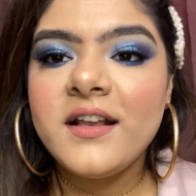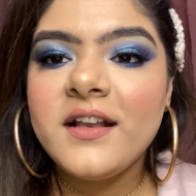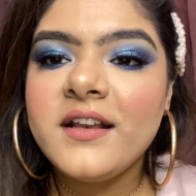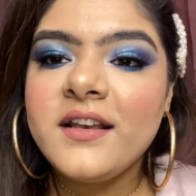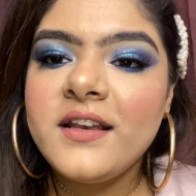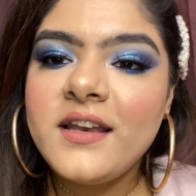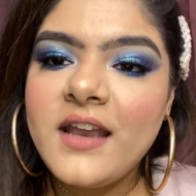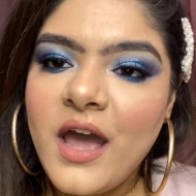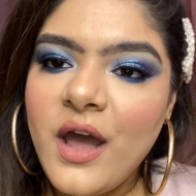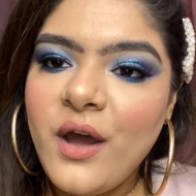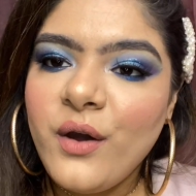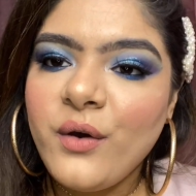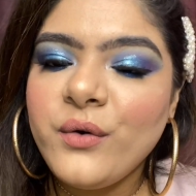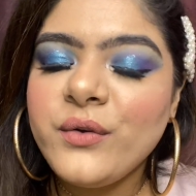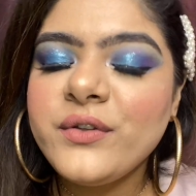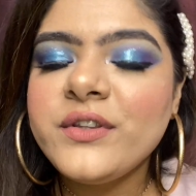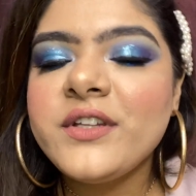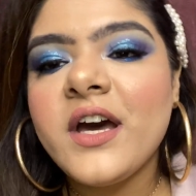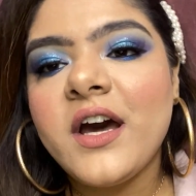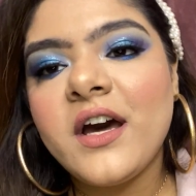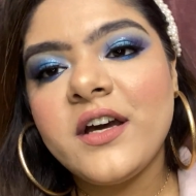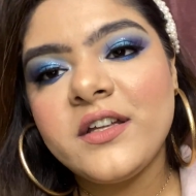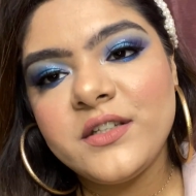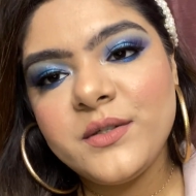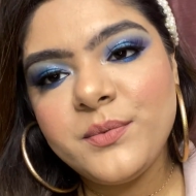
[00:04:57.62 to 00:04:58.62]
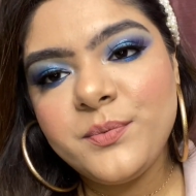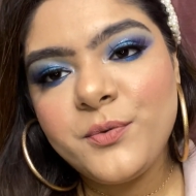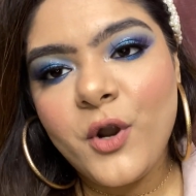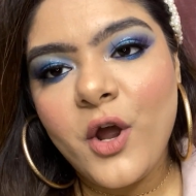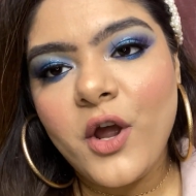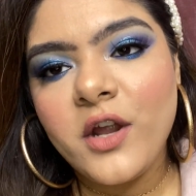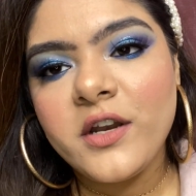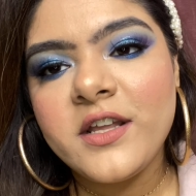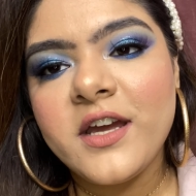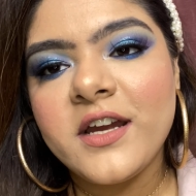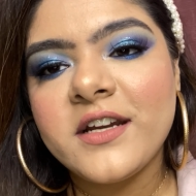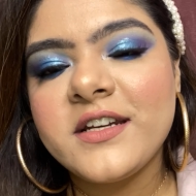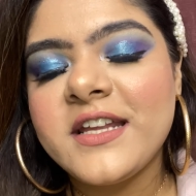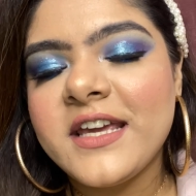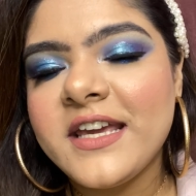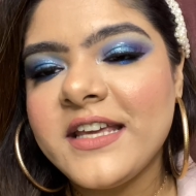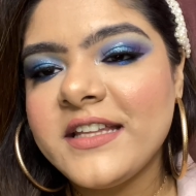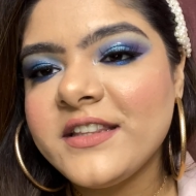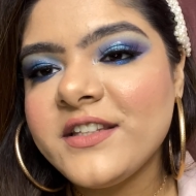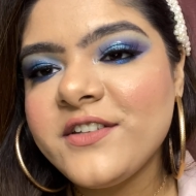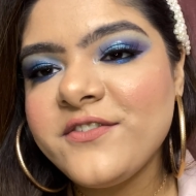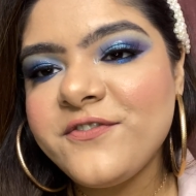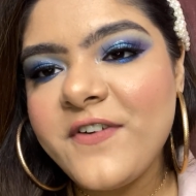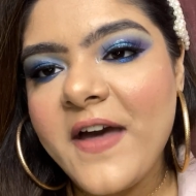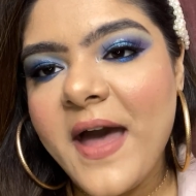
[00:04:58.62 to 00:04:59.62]
Now the other product
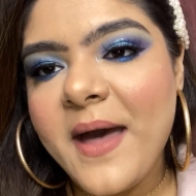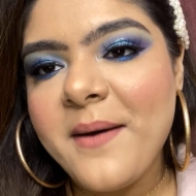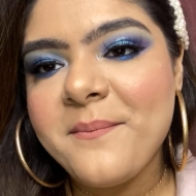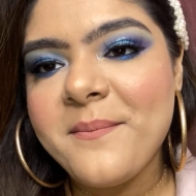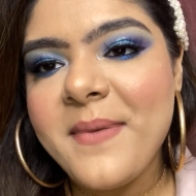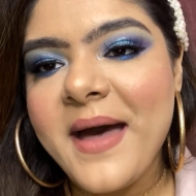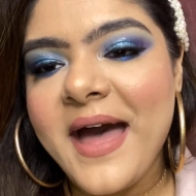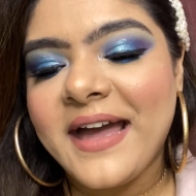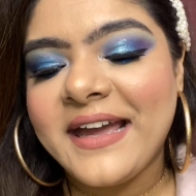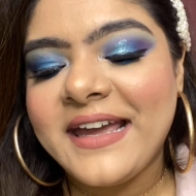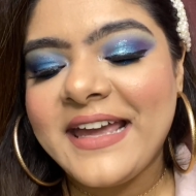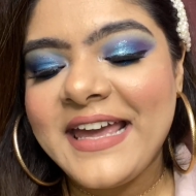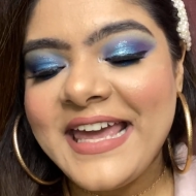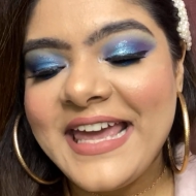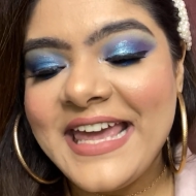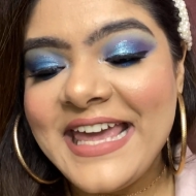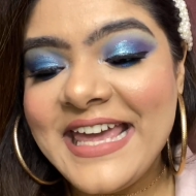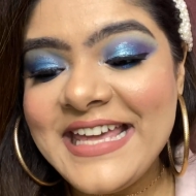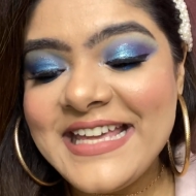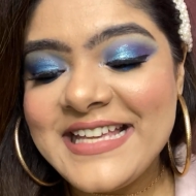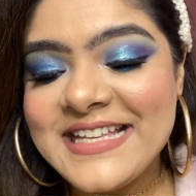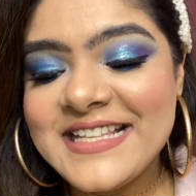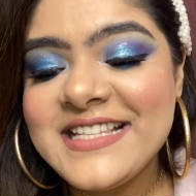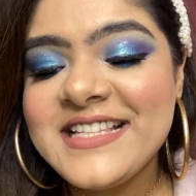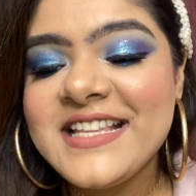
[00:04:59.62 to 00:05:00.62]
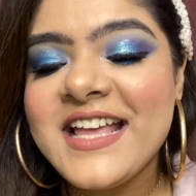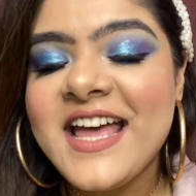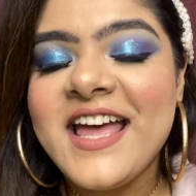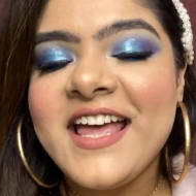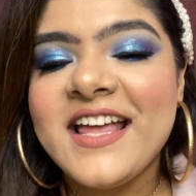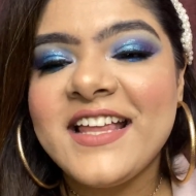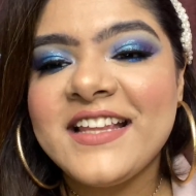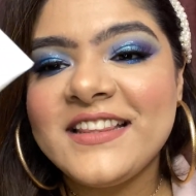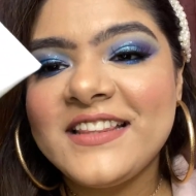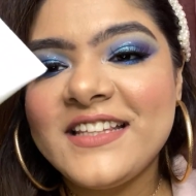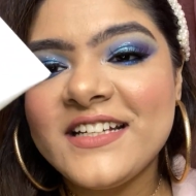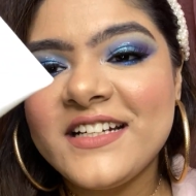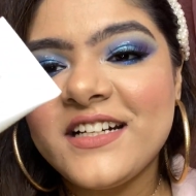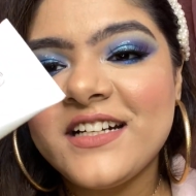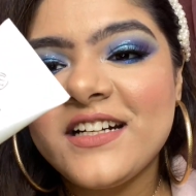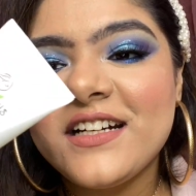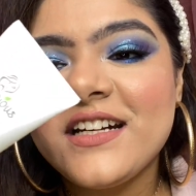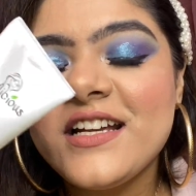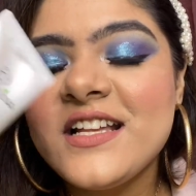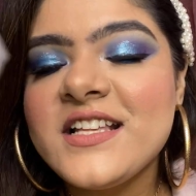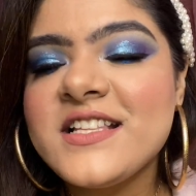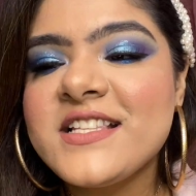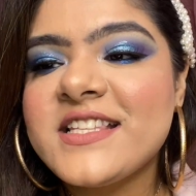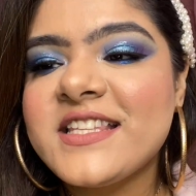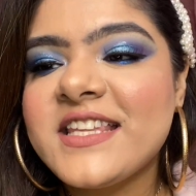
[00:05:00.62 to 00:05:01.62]
in the fab bag is the
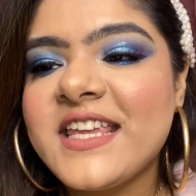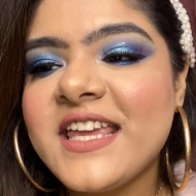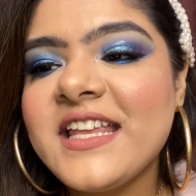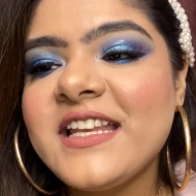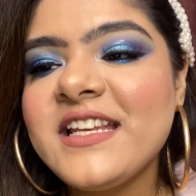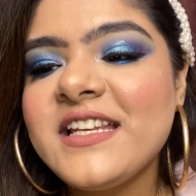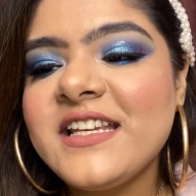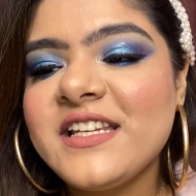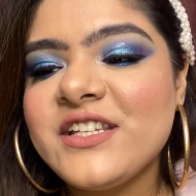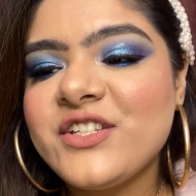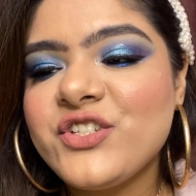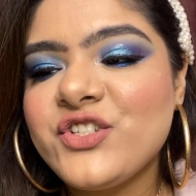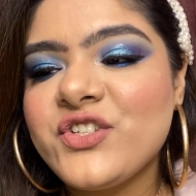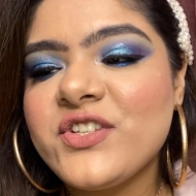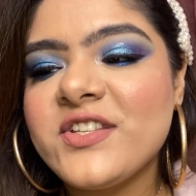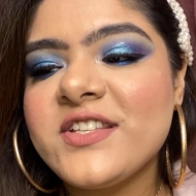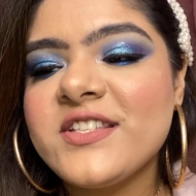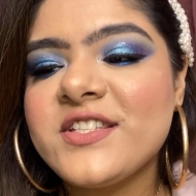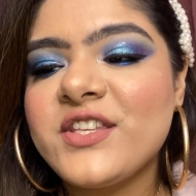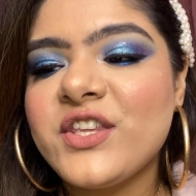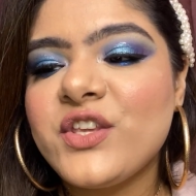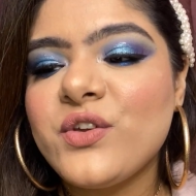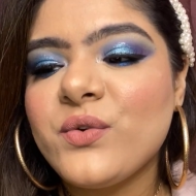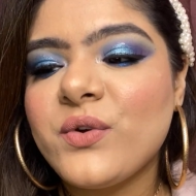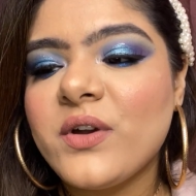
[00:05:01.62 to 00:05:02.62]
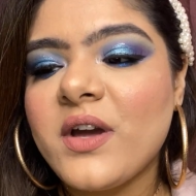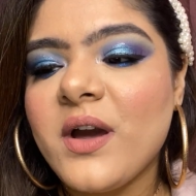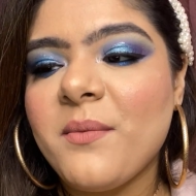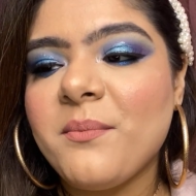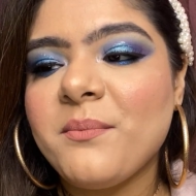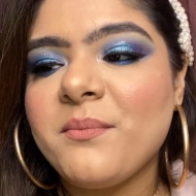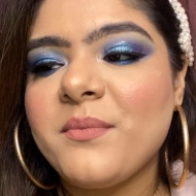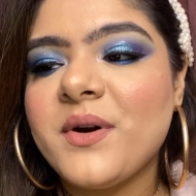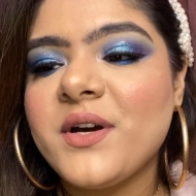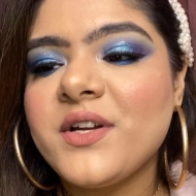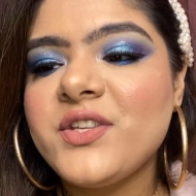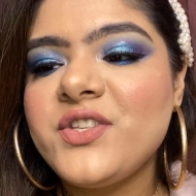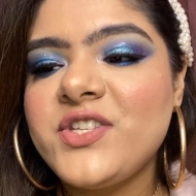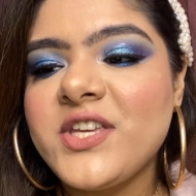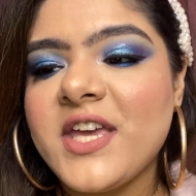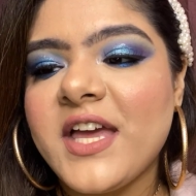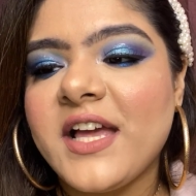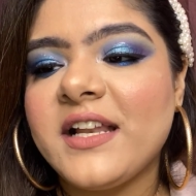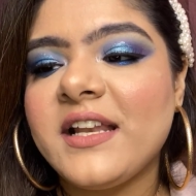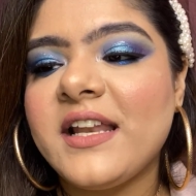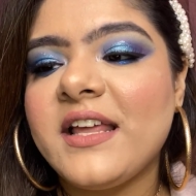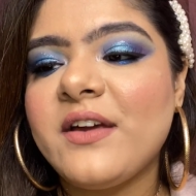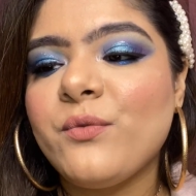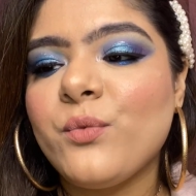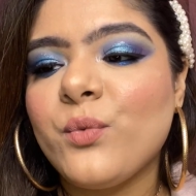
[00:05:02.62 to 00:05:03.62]
Skinlicious Cucumber
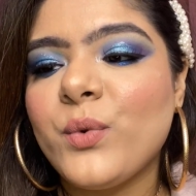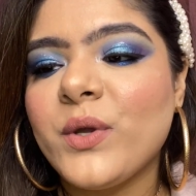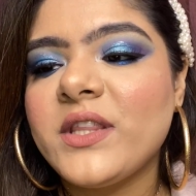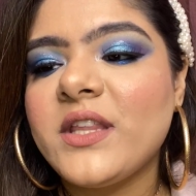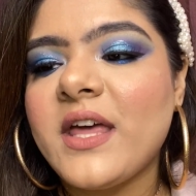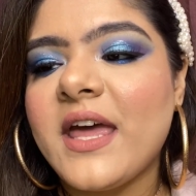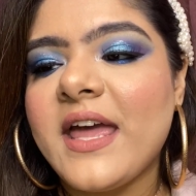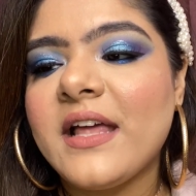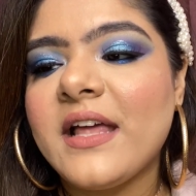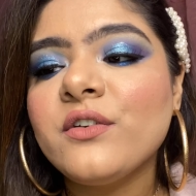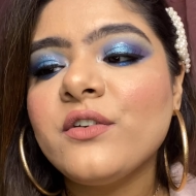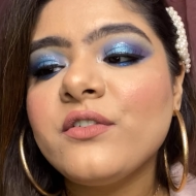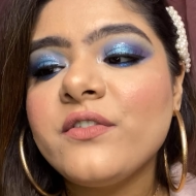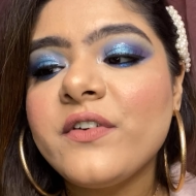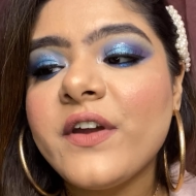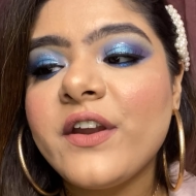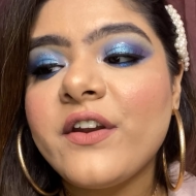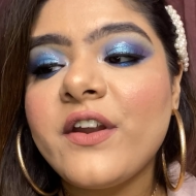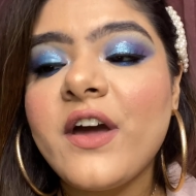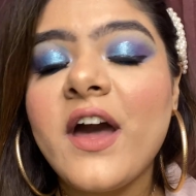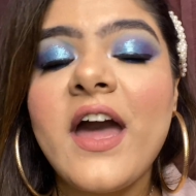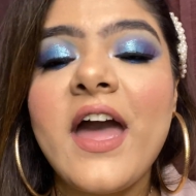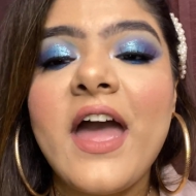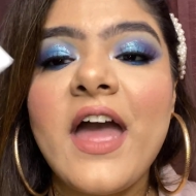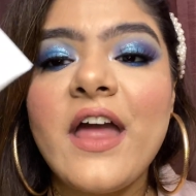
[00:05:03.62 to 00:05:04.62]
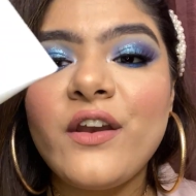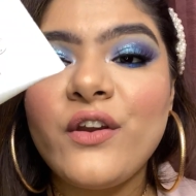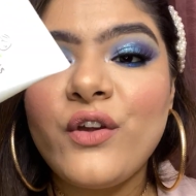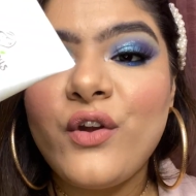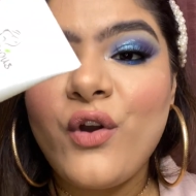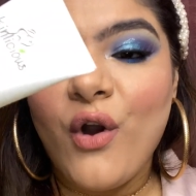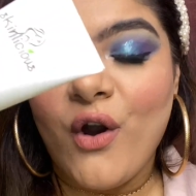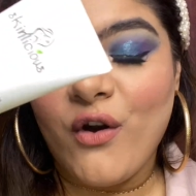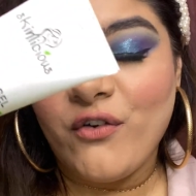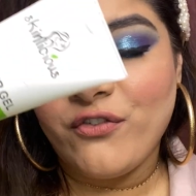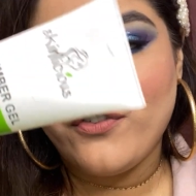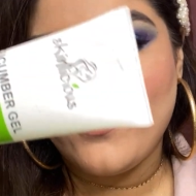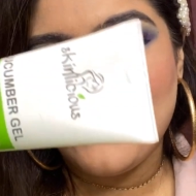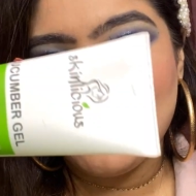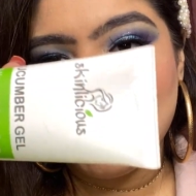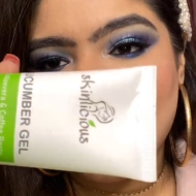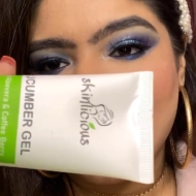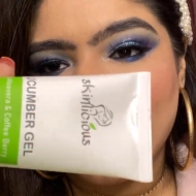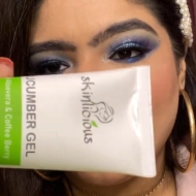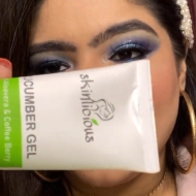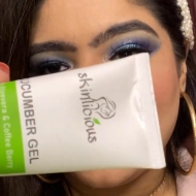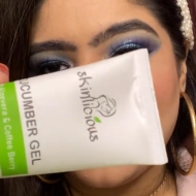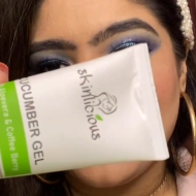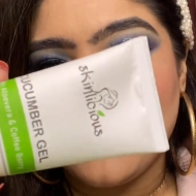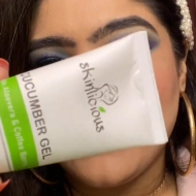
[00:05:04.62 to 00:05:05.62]
Gel with vera and coffee
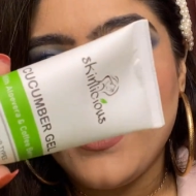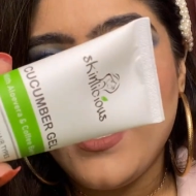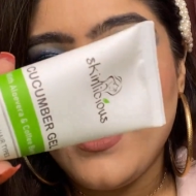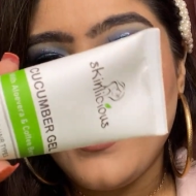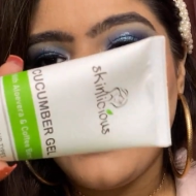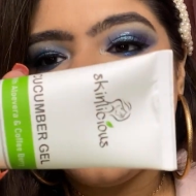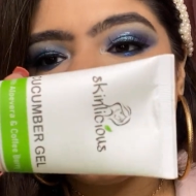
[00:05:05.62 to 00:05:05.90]
berry.